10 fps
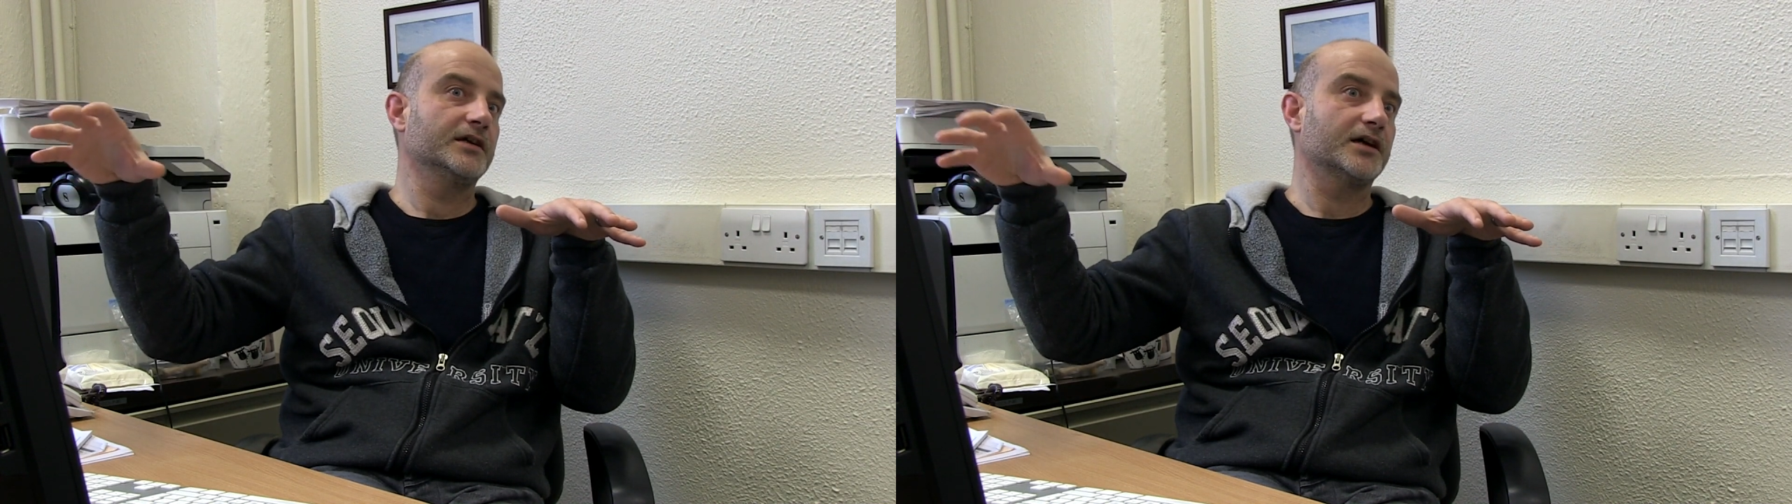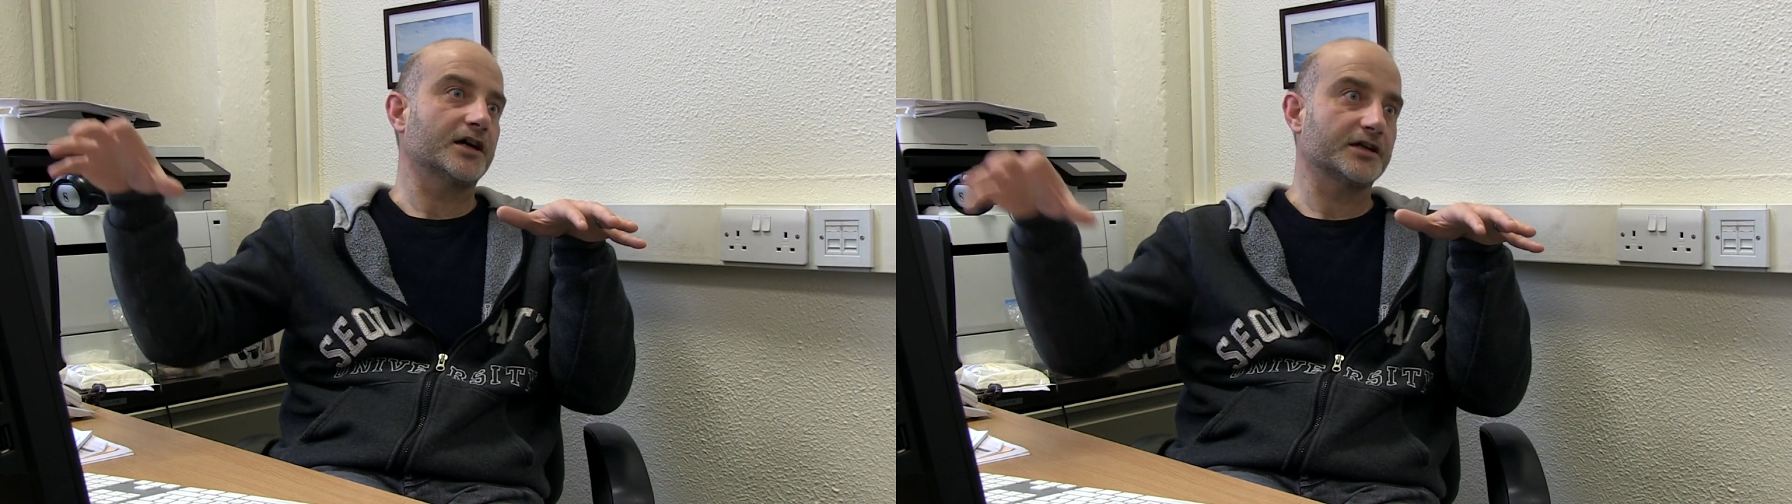
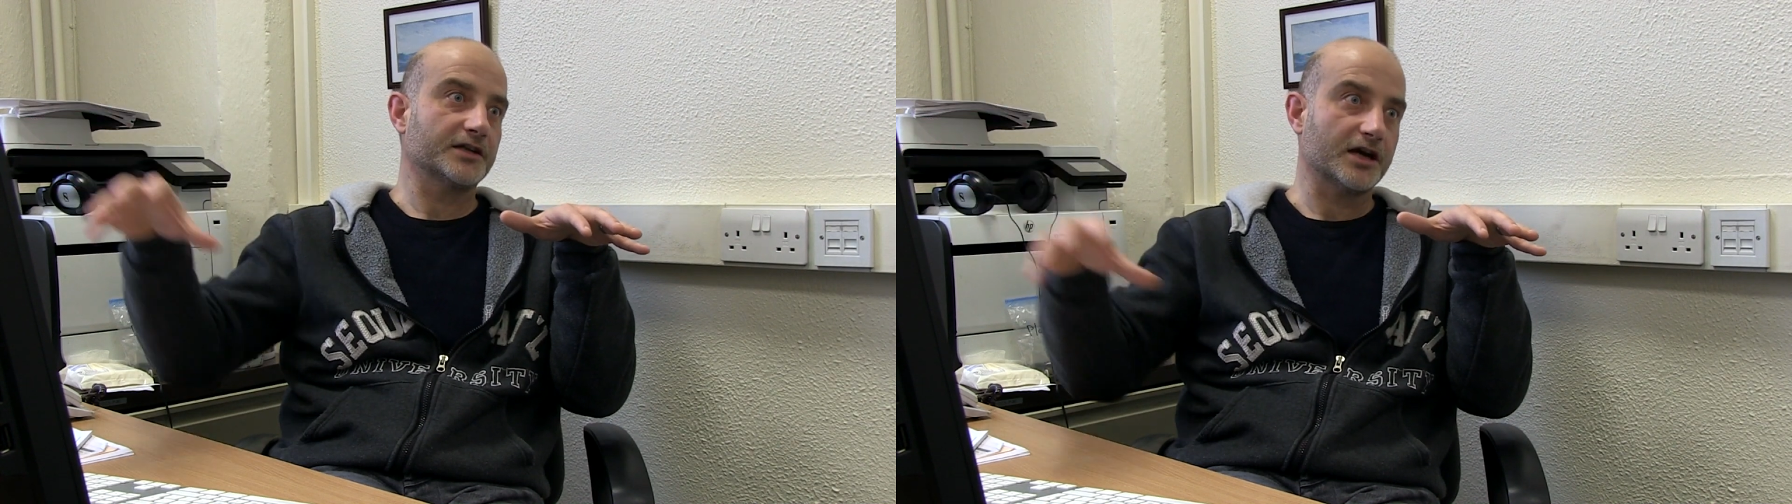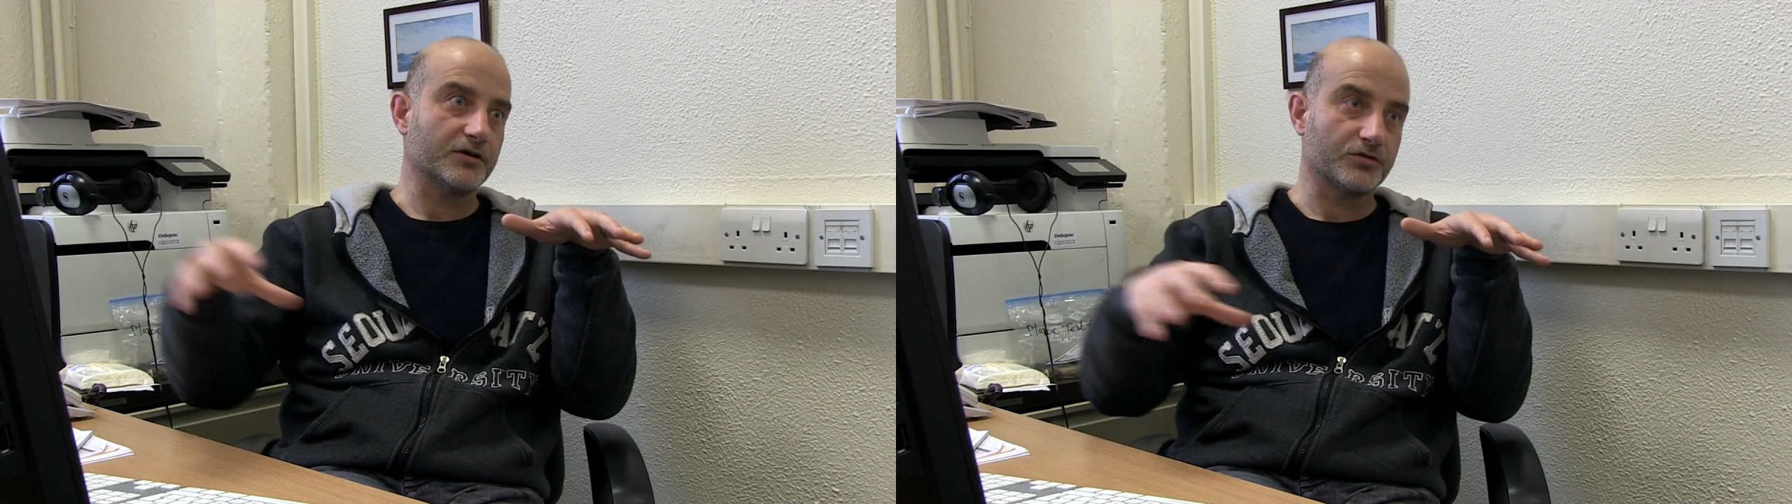are
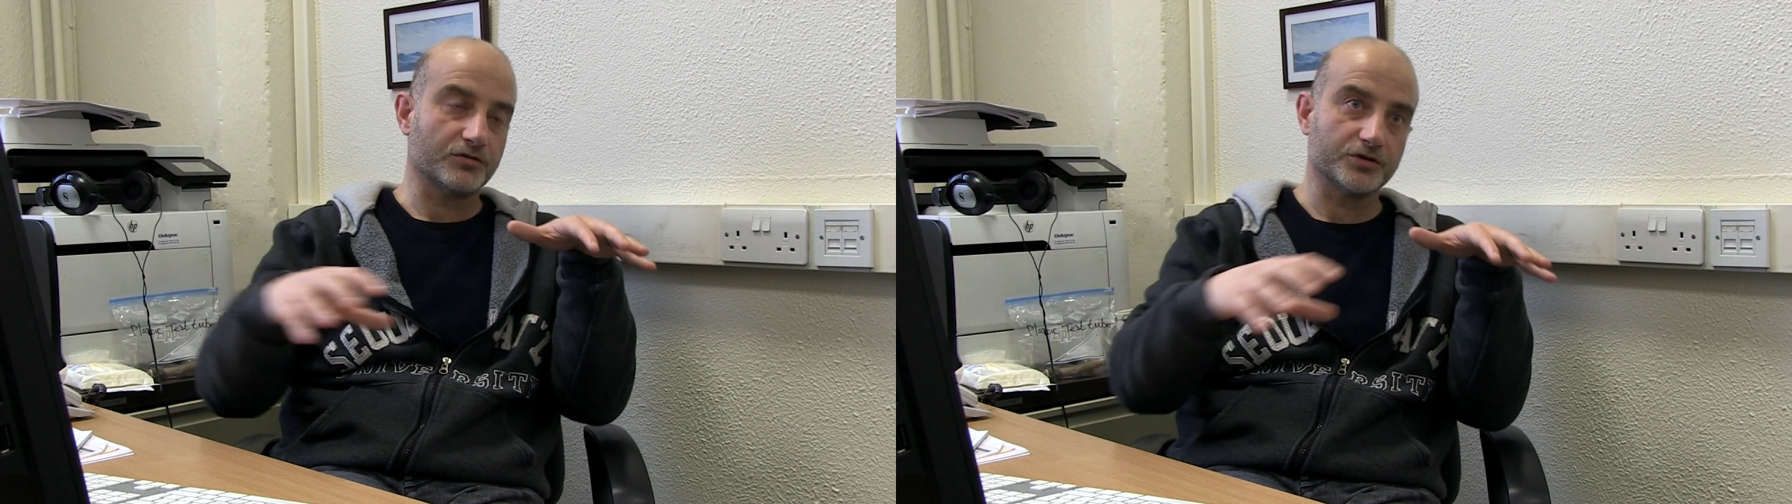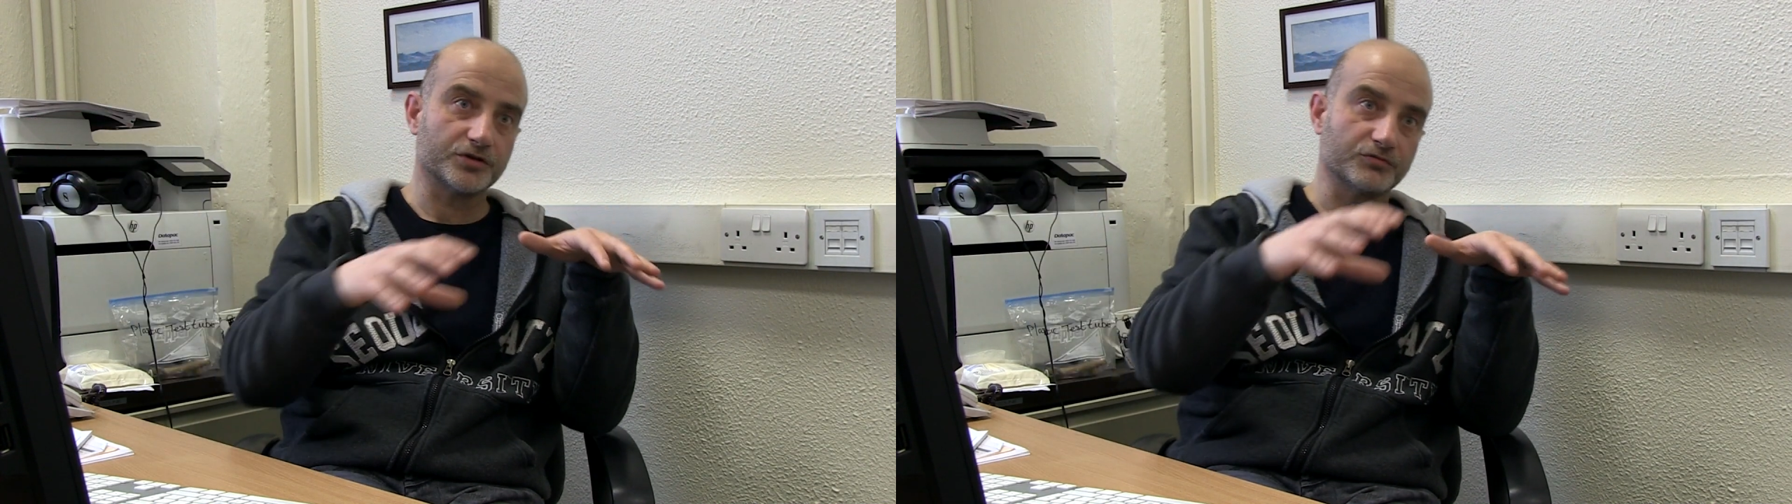now
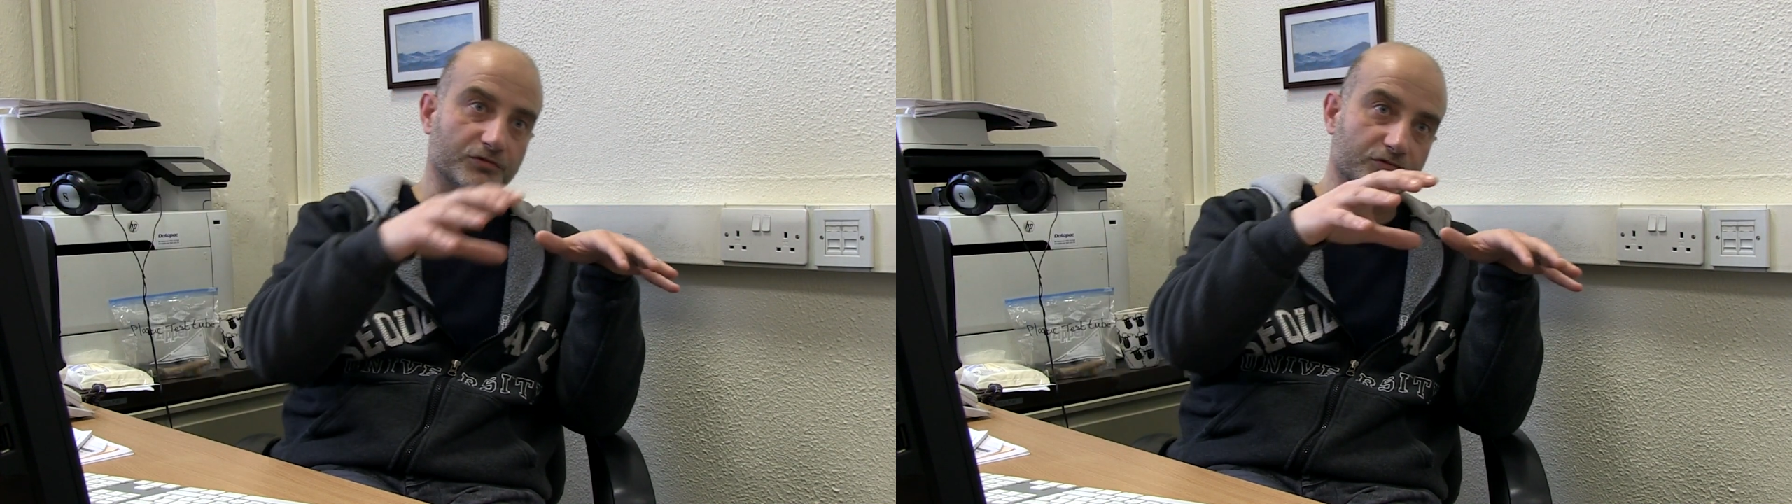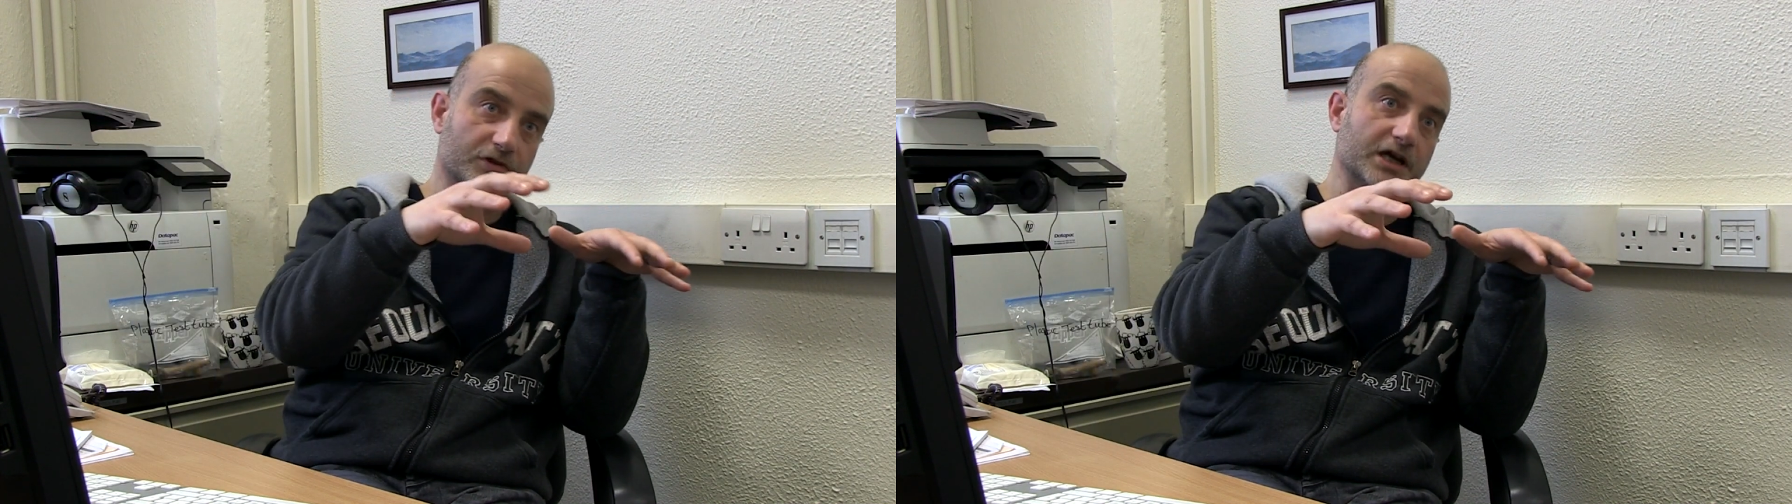going to
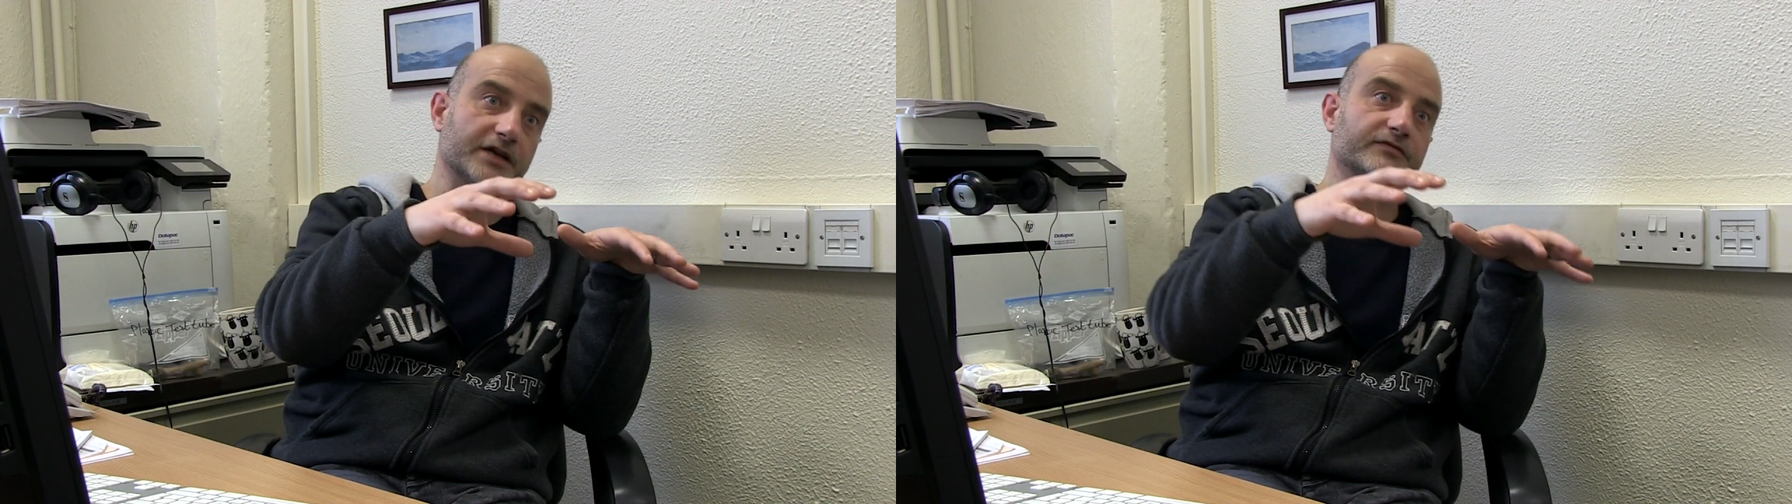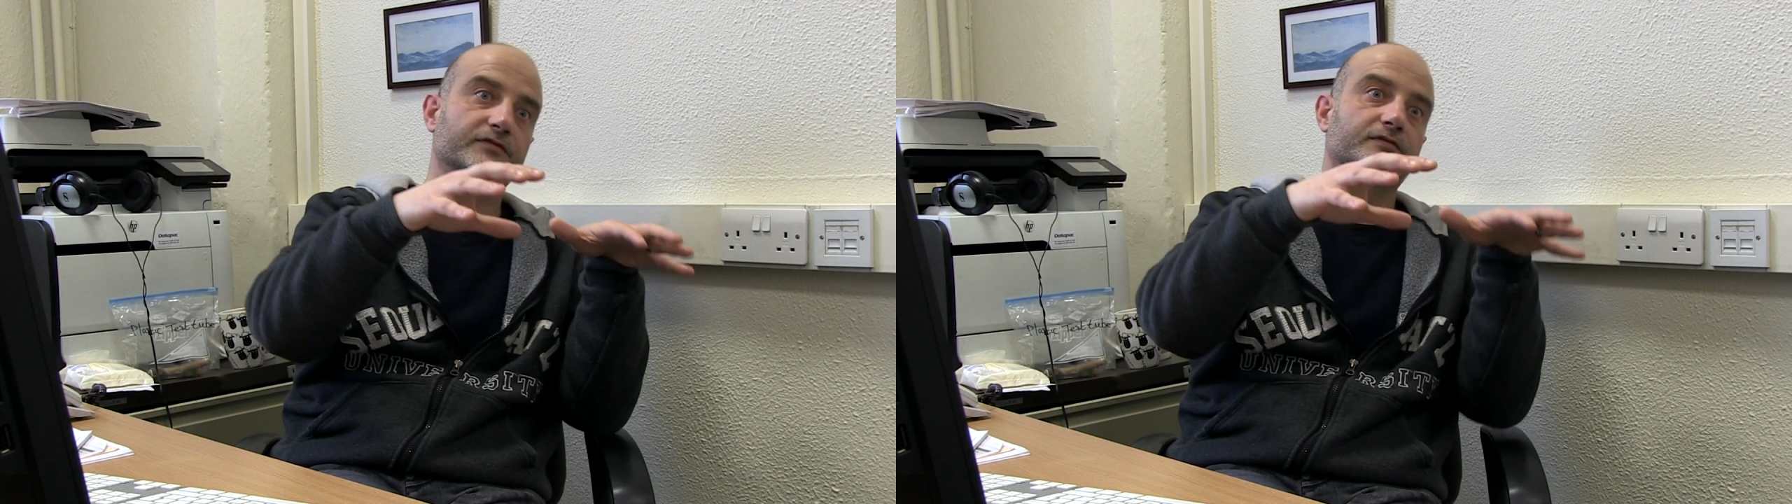
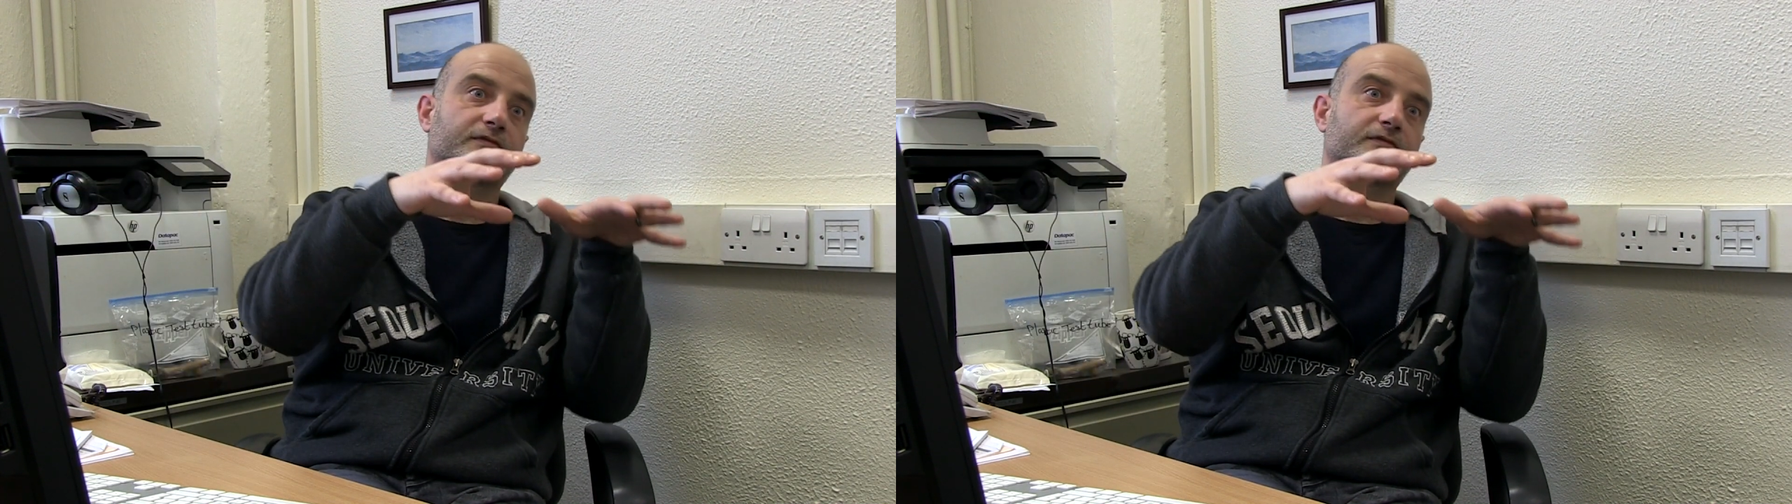arrive